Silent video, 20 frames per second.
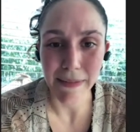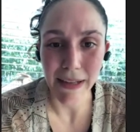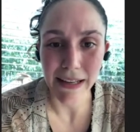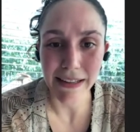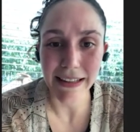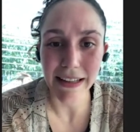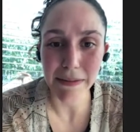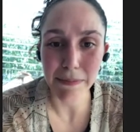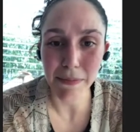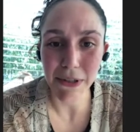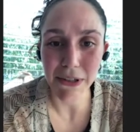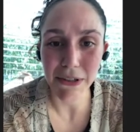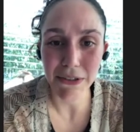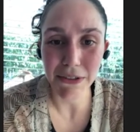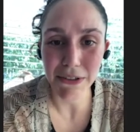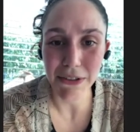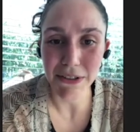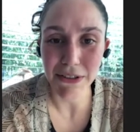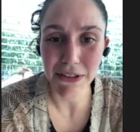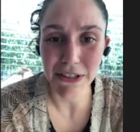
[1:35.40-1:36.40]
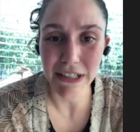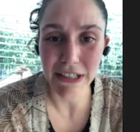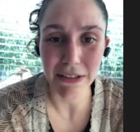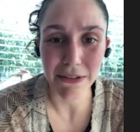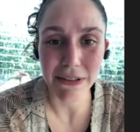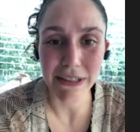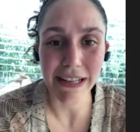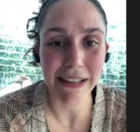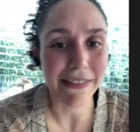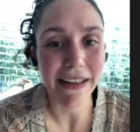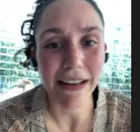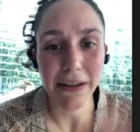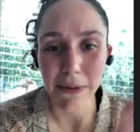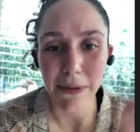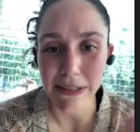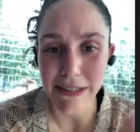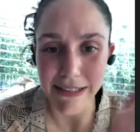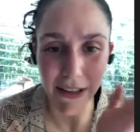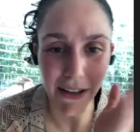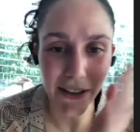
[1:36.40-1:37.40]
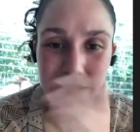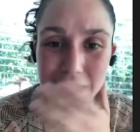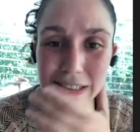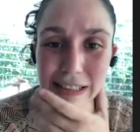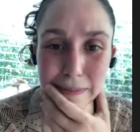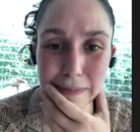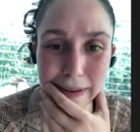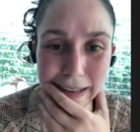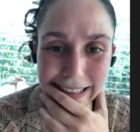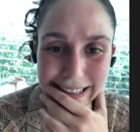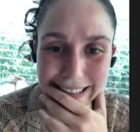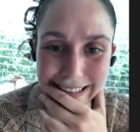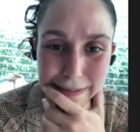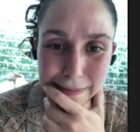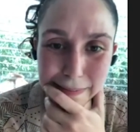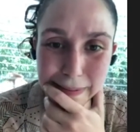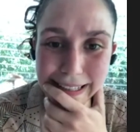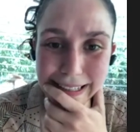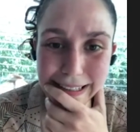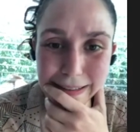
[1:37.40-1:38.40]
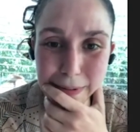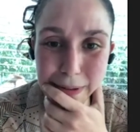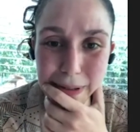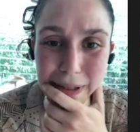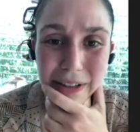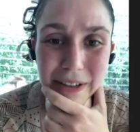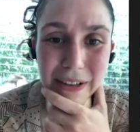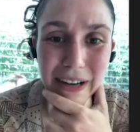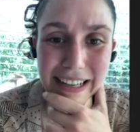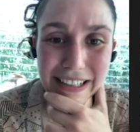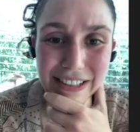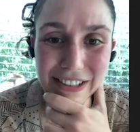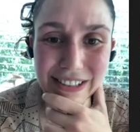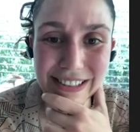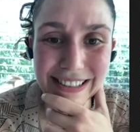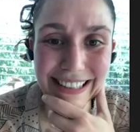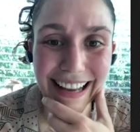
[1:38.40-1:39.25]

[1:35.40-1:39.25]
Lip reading: that murdered her children and then was haunted by her actions.